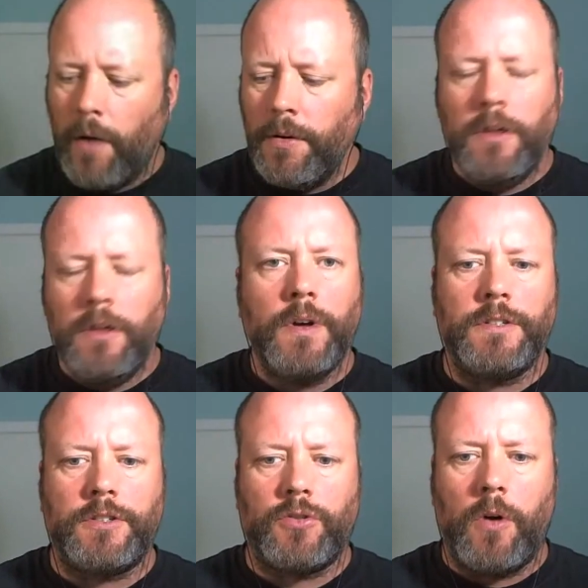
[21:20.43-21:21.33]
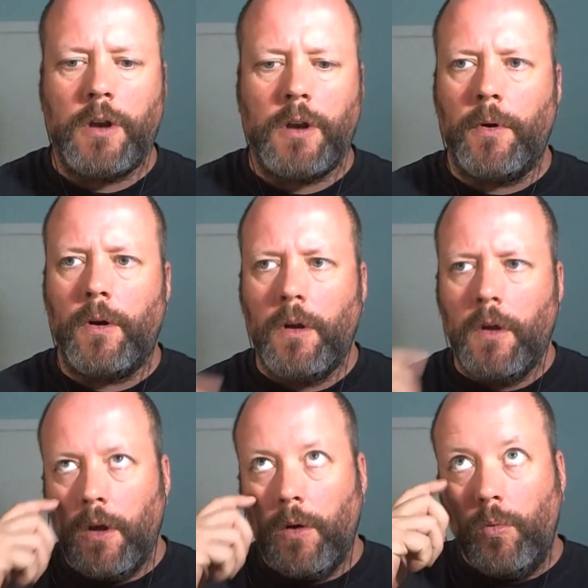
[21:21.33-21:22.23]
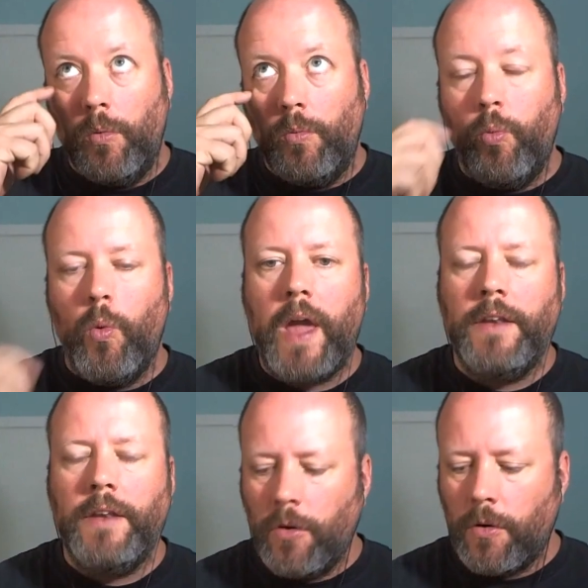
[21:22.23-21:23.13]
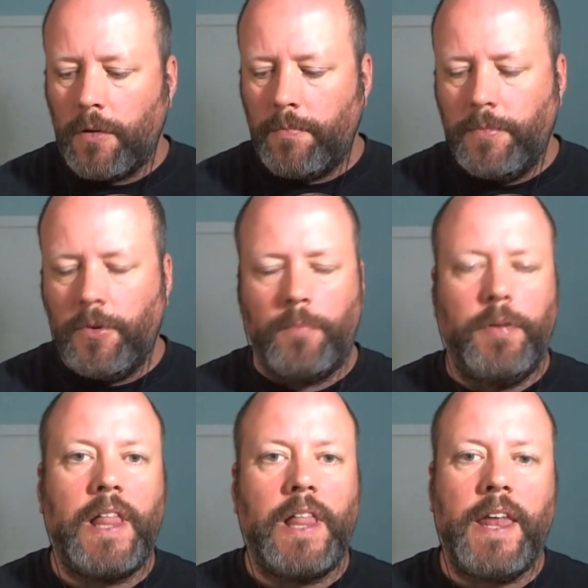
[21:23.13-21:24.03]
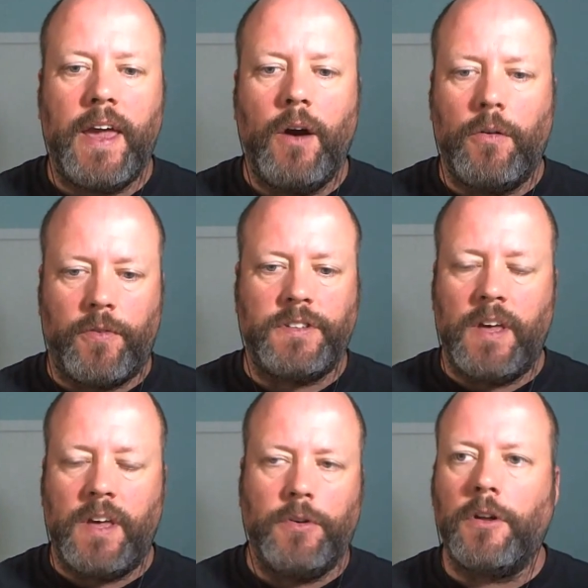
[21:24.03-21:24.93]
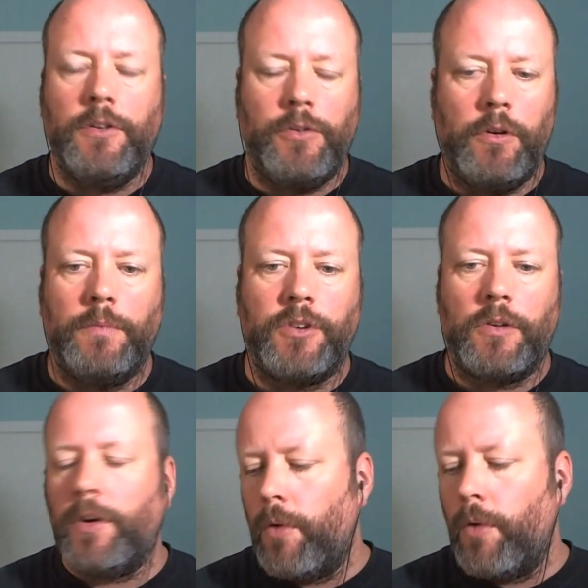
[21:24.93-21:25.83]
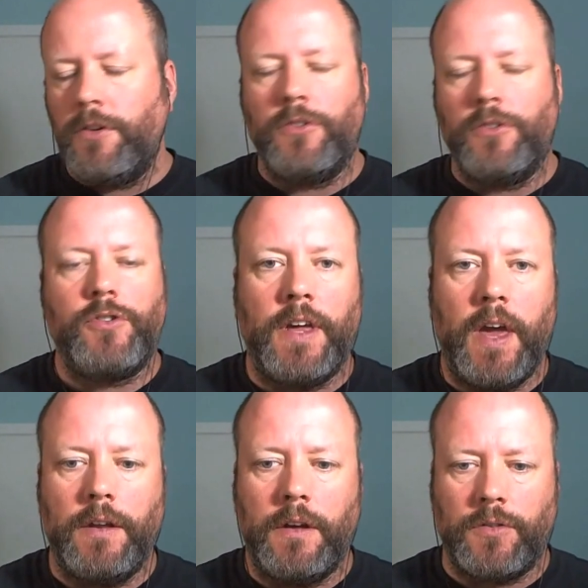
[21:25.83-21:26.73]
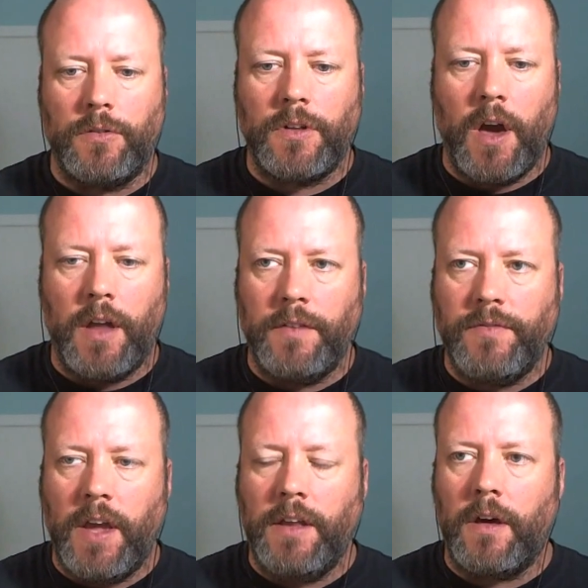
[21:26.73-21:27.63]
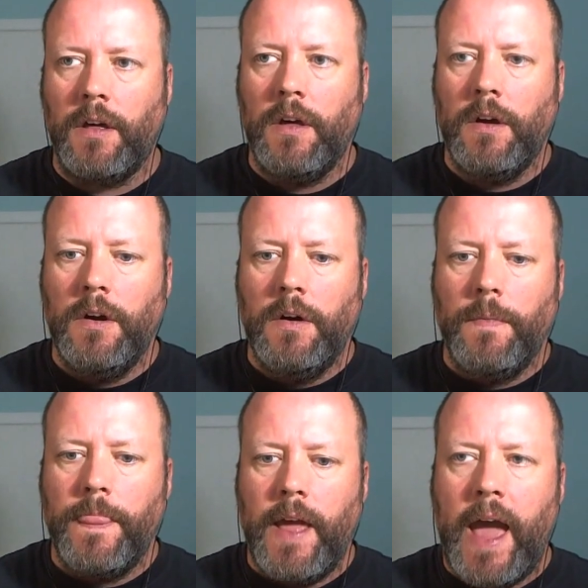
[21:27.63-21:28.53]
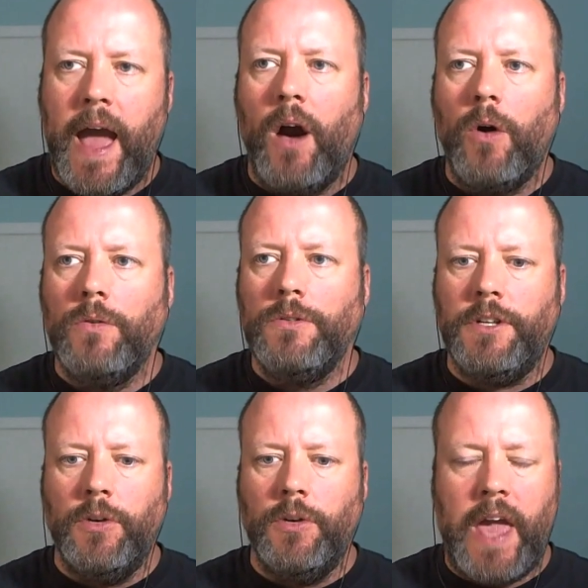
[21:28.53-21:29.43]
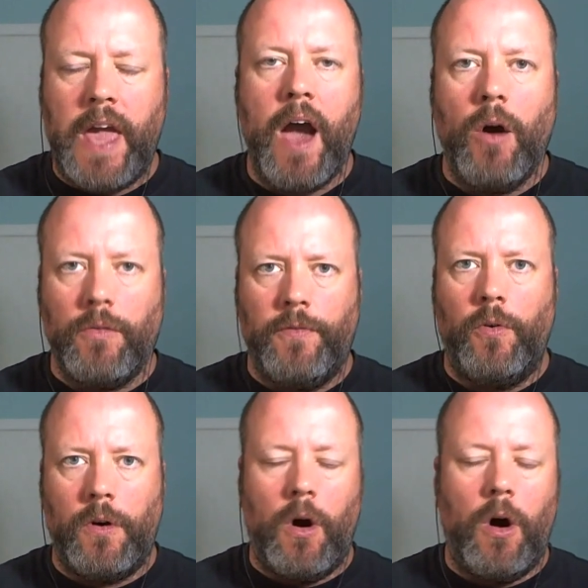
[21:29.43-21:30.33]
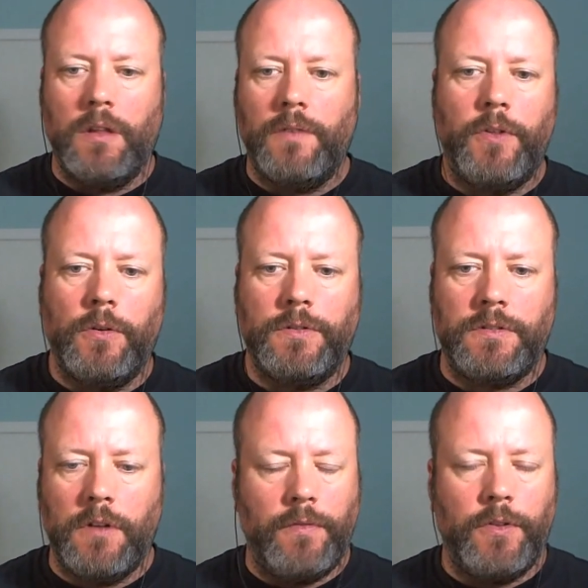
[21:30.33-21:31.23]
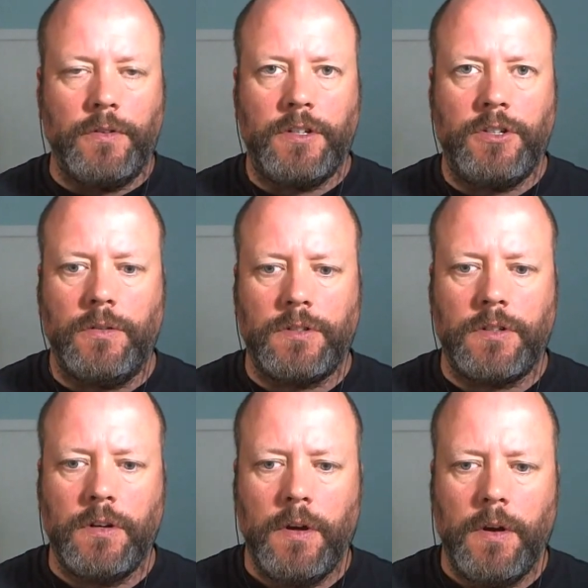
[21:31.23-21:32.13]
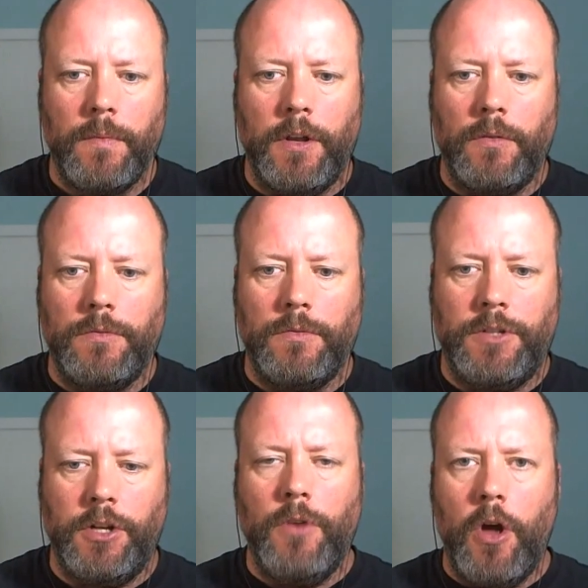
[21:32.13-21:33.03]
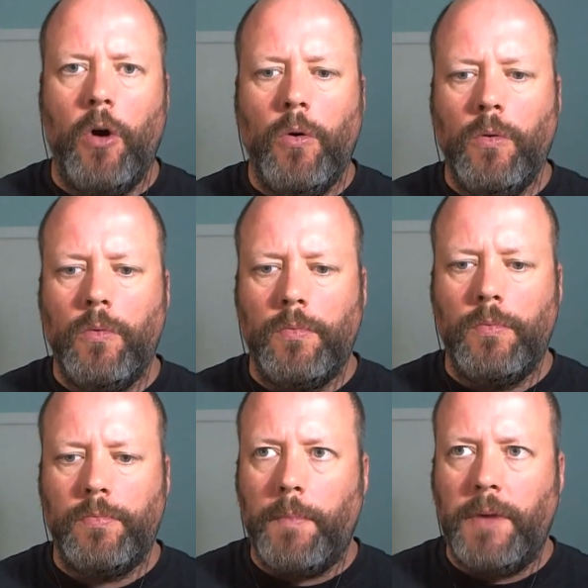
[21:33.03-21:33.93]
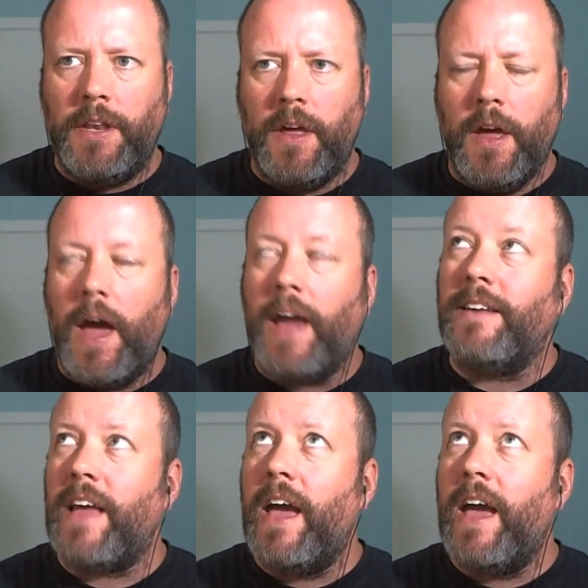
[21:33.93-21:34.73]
do you as an astronomer when you're you're planning out for example you're going to do an observing run you're trying to get a certain kind of data how do you account for all of those of those issues you know it, do you know i mean i guess